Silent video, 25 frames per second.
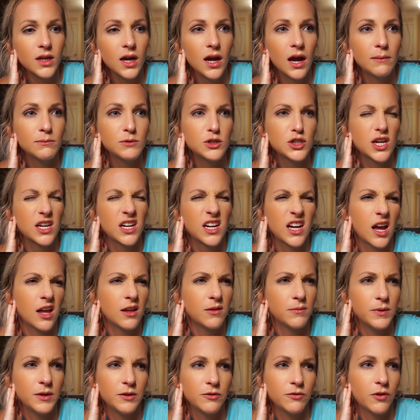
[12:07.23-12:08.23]
I'm just gonna
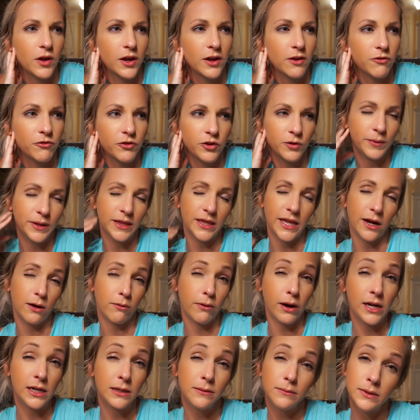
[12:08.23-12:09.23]
kind of be filming like
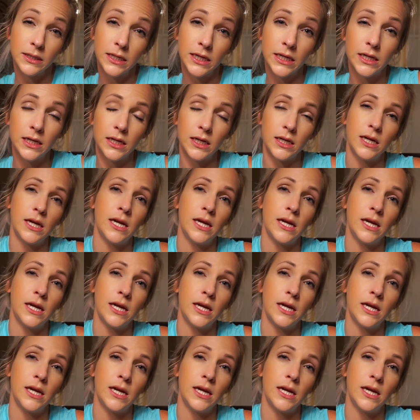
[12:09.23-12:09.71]
randomly